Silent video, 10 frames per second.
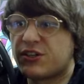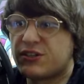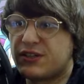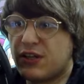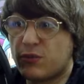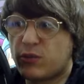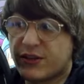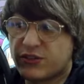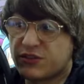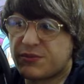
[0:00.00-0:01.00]
because Neo Blue
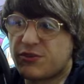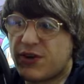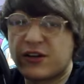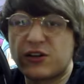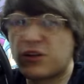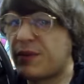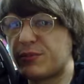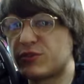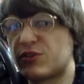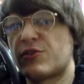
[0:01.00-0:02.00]
Eyes Ultimate Dragon, a lot of
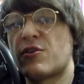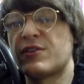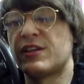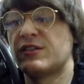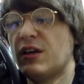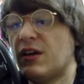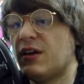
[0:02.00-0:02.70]
people don't know this.